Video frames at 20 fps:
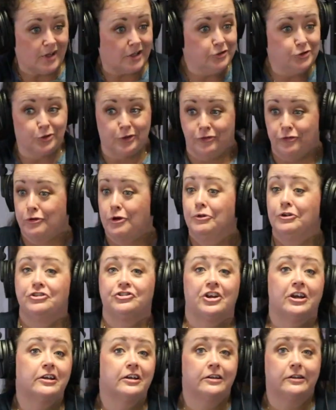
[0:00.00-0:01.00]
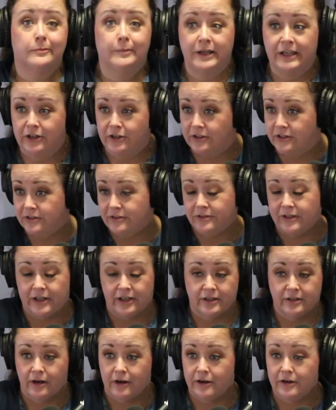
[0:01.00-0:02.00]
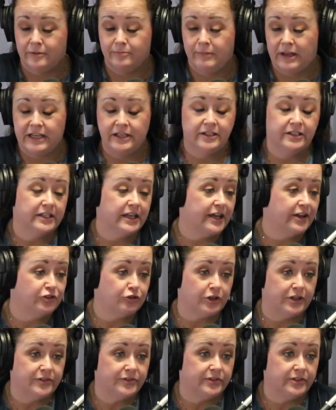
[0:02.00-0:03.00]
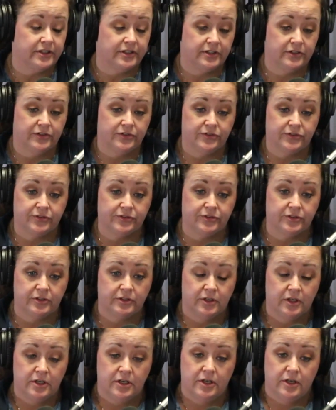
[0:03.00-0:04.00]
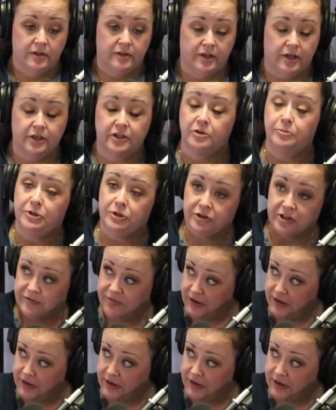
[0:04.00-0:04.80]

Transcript: You can throw a check in the mail, and our mailing address is the Community